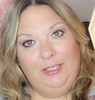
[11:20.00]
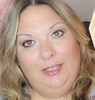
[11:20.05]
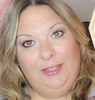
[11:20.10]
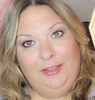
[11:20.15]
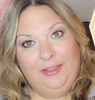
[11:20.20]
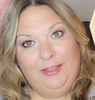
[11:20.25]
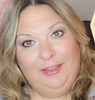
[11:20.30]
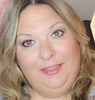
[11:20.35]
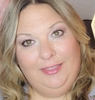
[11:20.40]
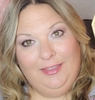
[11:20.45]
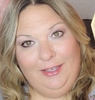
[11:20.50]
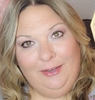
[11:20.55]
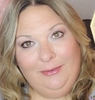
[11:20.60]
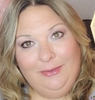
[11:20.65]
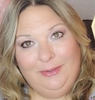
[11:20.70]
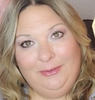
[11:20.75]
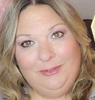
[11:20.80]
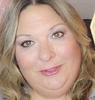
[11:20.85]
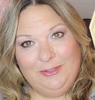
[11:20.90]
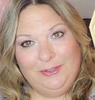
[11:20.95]
And I thought that
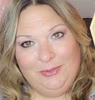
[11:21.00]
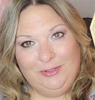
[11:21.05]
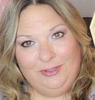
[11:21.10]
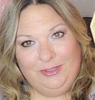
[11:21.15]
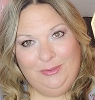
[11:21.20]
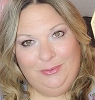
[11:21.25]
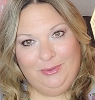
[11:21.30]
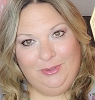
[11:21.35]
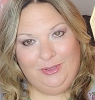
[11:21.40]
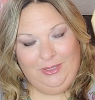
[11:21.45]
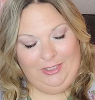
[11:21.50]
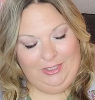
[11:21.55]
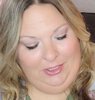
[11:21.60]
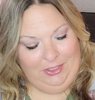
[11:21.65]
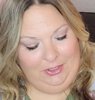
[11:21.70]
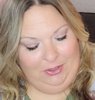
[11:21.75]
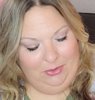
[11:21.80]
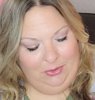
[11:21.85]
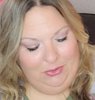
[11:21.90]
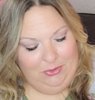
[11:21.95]
one was really, really
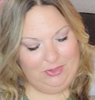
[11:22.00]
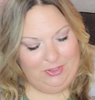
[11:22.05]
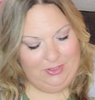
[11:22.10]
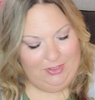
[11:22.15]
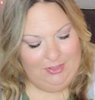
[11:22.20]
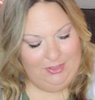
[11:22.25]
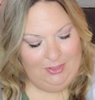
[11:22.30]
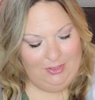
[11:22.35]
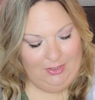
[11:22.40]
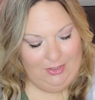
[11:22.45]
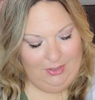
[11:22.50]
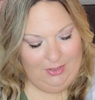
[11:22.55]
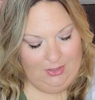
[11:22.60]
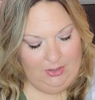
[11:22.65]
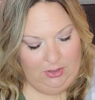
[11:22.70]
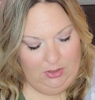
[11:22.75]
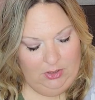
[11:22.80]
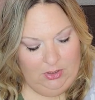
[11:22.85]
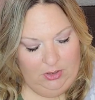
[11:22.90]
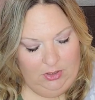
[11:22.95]
cute.
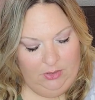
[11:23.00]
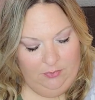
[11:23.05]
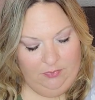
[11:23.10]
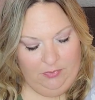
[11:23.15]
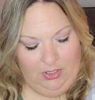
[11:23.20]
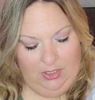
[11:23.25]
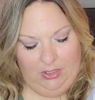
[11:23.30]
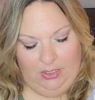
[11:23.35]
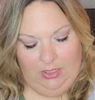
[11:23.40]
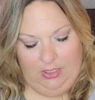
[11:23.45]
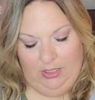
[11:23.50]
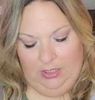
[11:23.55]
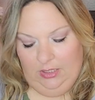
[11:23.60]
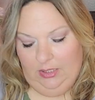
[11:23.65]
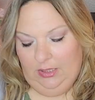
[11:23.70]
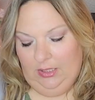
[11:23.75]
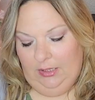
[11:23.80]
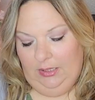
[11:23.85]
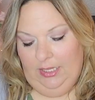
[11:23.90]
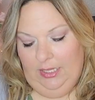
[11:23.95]
And
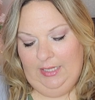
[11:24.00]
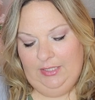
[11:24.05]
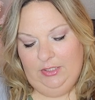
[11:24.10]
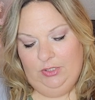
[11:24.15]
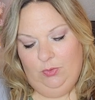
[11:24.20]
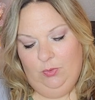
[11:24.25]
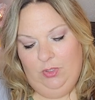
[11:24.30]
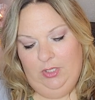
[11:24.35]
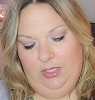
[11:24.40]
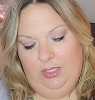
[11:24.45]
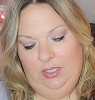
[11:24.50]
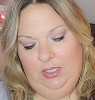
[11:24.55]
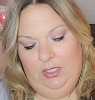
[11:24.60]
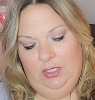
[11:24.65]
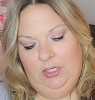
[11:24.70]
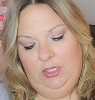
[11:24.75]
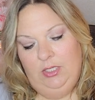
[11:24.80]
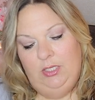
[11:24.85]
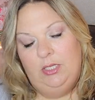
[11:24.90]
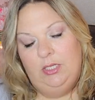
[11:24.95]
then the last one
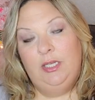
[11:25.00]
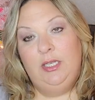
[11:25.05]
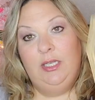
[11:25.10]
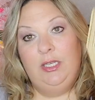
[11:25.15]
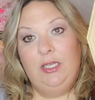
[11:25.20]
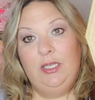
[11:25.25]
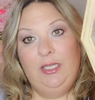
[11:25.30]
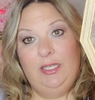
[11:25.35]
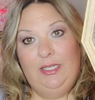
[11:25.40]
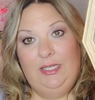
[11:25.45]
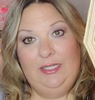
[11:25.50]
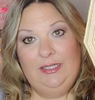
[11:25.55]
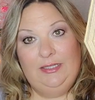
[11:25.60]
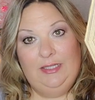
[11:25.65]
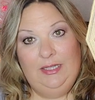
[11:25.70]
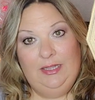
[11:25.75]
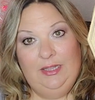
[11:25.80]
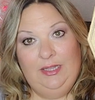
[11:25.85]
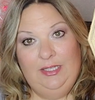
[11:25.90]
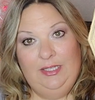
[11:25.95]
is
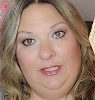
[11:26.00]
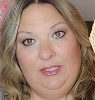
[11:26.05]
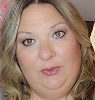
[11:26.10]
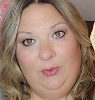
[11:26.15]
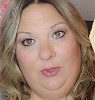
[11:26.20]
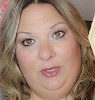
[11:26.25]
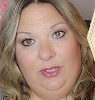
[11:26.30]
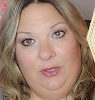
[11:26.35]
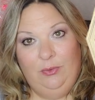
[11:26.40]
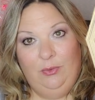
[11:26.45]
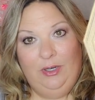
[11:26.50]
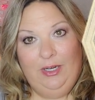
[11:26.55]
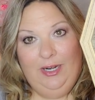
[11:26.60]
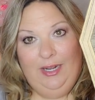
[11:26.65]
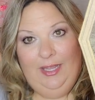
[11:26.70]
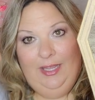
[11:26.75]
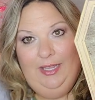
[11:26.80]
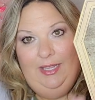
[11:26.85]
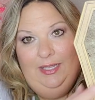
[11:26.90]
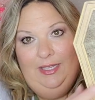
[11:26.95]
this one where it
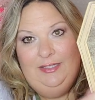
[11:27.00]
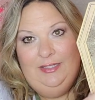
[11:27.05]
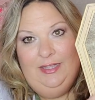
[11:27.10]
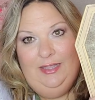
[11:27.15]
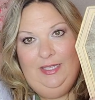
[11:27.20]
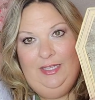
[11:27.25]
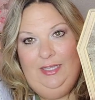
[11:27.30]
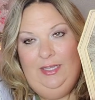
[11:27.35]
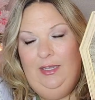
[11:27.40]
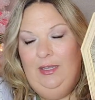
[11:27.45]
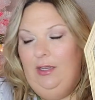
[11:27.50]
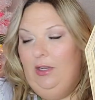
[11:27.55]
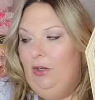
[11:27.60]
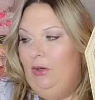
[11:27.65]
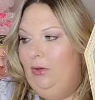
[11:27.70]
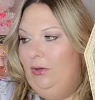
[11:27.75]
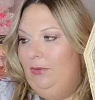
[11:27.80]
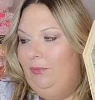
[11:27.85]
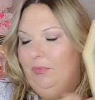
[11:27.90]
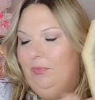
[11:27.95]
has the,
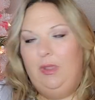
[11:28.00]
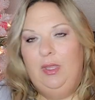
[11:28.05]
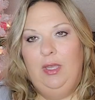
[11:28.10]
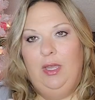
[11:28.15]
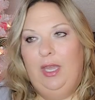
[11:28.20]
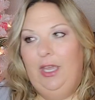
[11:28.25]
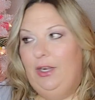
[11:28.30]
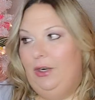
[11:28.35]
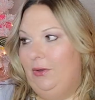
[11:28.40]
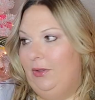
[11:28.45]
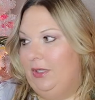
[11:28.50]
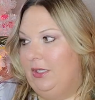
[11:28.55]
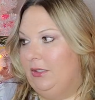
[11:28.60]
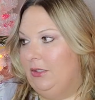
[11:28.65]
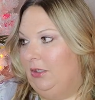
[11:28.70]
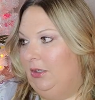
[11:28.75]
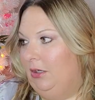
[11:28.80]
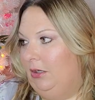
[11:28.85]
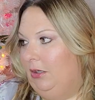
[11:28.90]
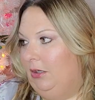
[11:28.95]
oh, I know what these
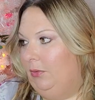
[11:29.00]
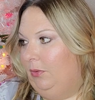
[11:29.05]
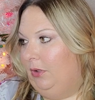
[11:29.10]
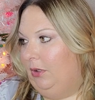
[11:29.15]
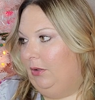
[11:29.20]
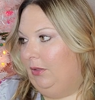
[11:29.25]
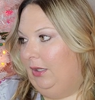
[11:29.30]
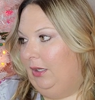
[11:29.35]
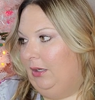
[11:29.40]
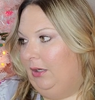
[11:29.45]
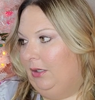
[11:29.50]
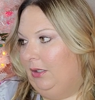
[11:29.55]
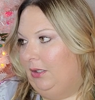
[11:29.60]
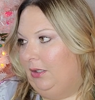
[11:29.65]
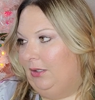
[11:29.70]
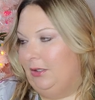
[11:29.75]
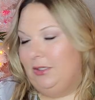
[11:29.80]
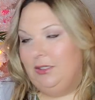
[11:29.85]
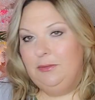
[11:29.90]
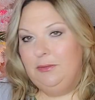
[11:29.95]
are called. What are they
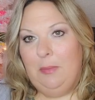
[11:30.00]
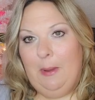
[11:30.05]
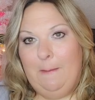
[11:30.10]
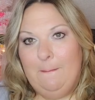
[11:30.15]
called?